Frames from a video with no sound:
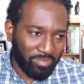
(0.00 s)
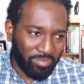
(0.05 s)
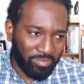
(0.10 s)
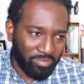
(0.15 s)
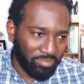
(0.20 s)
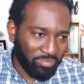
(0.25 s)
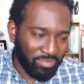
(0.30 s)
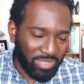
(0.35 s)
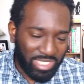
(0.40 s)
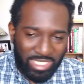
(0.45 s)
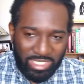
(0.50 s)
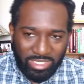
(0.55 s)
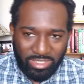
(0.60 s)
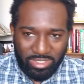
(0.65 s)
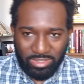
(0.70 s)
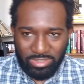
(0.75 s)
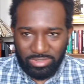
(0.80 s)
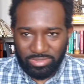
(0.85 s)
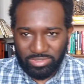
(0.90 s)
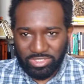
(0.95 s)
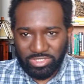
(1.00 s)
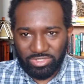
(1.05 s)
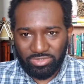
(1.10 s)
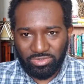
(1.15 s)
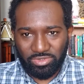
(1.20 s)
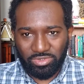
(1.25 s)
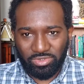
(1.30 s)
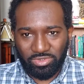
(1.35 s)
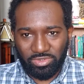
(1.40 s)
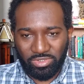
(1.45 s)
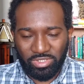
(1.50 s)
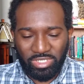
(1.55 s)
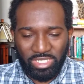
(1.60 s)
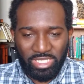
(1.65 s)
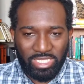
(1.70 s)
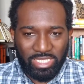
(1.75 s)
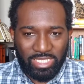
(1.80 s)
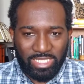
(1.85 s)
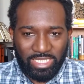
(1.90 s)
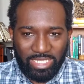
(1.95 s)
meals, or
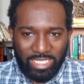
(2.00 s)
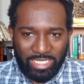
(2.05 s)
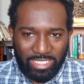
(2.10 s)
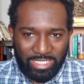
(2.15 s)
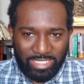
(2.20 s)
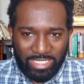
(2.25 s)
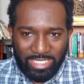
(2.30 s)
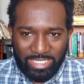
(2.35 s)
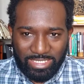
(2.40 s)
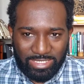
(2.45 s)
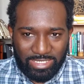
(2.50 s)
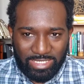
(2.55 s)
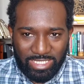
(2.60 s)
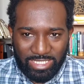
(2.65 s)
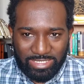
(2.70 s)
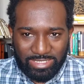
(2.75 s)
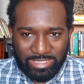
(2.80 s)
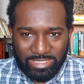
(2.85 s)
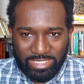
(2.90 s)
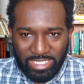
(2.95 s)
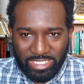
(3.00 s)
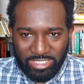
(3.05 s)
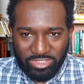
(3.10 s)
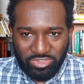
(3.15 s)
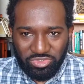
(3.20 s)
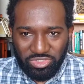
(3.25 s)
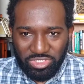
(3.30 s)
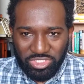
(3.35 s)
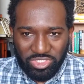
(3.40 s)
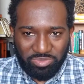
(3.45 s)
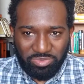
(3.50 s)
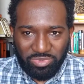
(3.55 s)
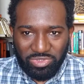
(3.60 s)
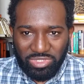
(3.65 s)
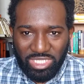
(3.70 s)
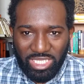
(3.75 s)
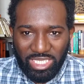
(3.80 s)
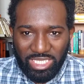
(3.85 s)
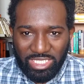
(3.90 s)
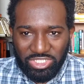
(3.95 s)
let's say
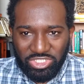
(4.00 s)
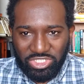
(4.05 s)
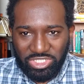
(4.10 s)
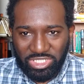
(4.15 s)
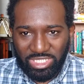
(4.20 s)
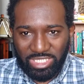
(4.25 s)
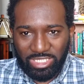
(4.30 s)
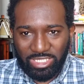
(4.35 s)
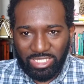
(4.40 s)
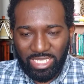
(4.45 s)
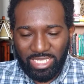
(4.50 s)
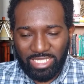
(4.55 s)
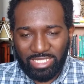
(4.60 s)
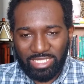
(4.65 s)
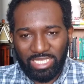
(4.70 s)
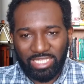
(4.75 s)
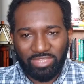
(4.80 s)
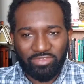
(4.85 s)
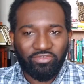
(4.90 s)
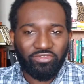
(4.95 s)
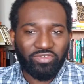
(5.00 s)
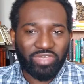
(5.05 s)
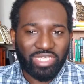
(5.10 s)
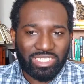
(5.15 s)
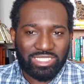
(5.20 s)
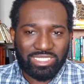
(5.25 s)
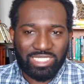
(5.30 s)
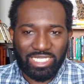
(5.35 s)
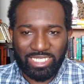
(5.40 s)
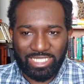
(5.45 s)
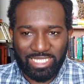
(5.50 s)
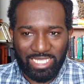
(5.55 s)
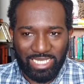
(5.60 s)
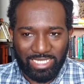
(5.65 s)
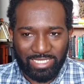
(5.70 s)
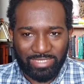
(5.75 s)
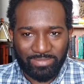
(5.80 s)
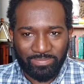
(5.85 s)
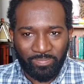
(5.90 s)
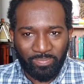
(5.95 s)
transportation and things like
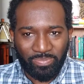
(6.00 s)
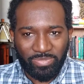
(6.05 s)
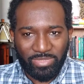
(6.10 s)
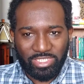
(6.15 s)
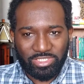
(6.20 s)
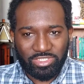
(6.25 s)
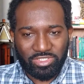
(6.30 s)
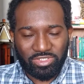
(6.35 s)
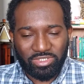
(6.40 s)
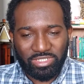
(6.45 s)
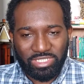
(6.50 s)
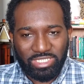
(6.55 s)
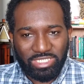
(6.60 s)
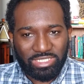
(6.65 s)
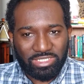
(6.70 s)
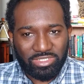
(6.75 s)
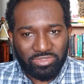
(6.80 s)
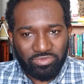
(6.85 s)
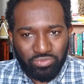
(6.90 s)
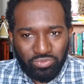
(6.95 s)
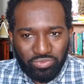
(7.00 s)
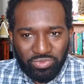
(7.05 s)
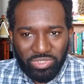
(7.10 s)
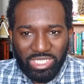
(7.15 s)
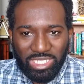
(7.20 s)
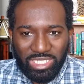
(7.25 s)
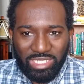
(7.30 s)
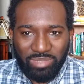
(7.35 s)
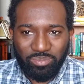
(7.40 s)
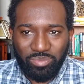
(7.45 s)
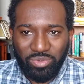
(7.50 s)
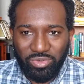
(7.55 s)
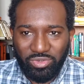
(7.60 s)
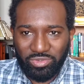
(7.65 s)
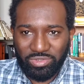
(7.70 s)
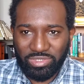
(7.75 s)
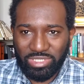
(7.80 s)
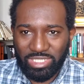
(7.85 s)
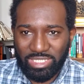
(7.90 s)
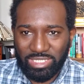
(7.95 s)
that. So it's really
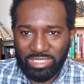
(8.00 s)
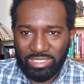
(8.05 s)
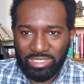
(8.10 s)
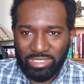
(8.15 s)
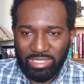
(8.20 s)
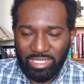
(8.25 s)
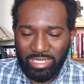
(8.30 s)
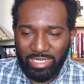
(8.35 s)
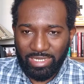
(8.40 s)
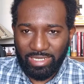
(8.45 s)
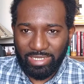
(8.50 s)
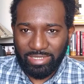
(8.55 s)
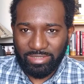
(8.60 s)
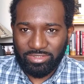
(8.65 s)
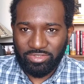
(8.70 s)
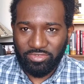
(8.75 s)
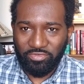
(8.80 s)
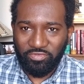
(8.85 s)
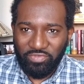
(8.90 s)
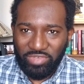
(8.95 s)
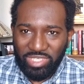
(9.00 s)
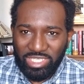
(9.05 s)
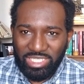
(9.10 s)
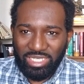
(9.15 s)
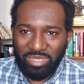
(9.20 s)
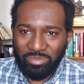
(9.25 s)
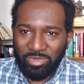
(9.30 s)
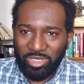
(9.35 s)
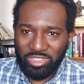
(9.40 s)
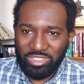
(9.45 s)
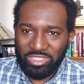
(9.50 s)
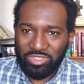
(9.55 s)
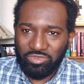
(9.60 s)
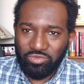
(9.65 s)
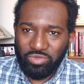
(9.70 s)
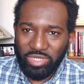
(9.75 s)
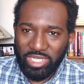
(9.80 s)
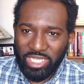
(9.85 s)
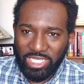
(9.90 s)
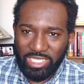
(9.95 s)
important to think about the
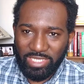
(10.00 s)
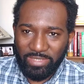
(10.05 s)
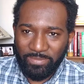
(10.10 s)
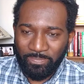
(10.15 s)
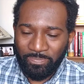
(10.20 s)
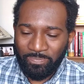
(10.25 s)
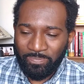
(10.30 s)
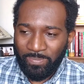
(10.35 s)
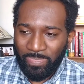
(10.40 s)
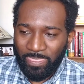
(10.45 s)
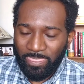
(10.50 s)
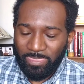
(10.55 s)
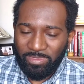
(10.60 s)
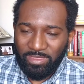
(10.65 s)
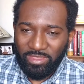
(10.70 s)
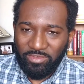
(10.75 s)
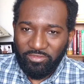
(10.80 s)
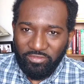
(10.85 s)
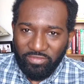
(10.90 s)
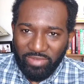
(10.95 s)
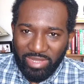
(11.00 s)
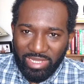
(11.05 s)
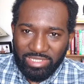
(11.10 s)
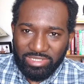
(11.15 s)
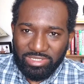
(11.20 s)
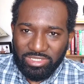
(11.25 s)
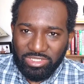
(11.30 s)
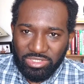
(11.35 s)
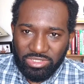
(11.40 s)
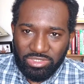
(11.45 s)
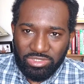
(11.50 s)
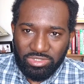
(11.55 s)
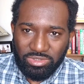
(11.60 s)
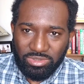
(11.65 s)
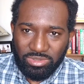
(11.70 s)
way the funds